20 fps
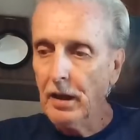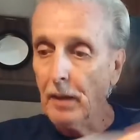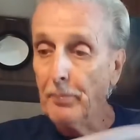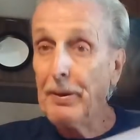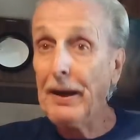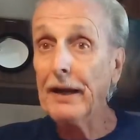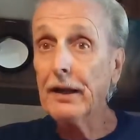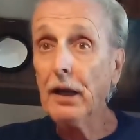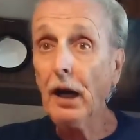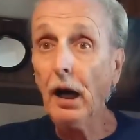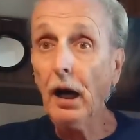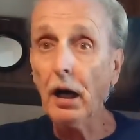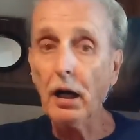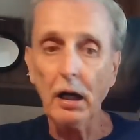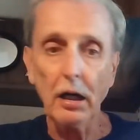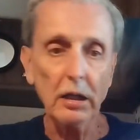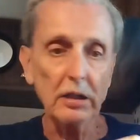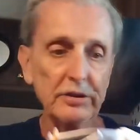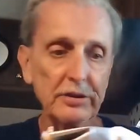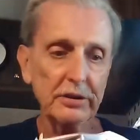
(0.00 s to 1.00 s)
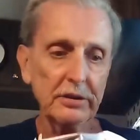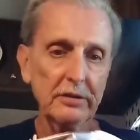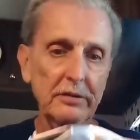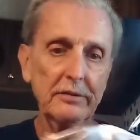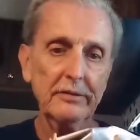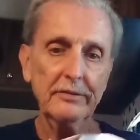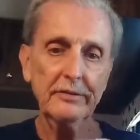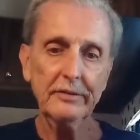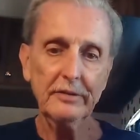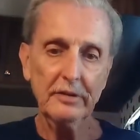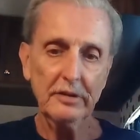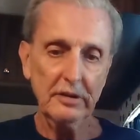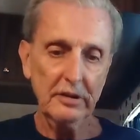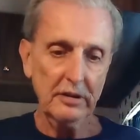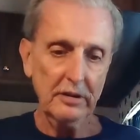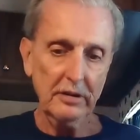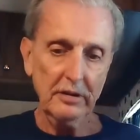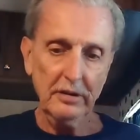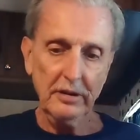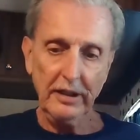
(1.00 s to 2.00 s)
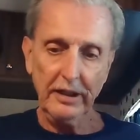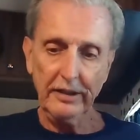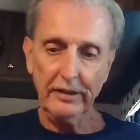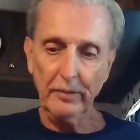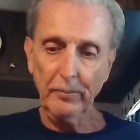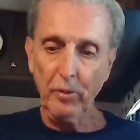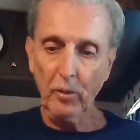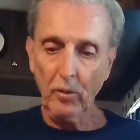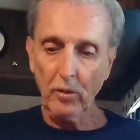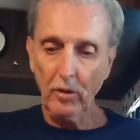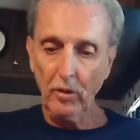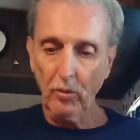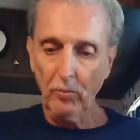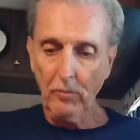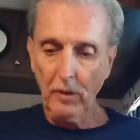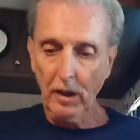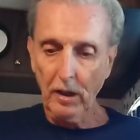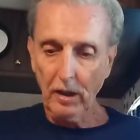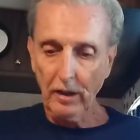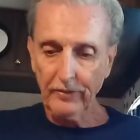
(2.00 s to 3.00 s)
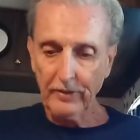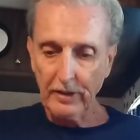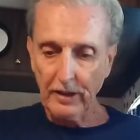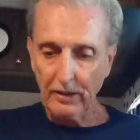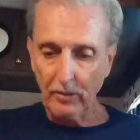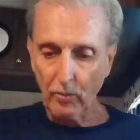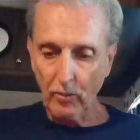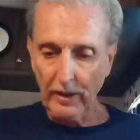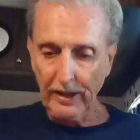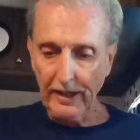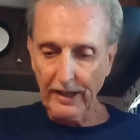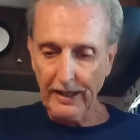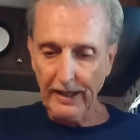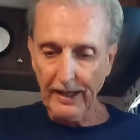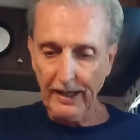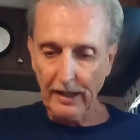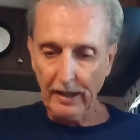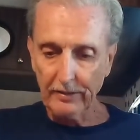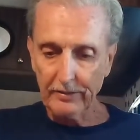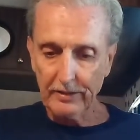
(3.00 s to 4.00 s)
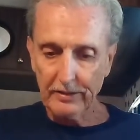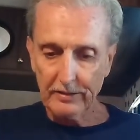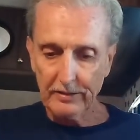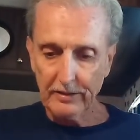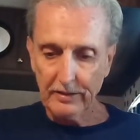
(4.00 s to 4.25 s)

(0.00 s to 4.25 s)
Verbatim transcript: a package, and the poor old moth got ran out.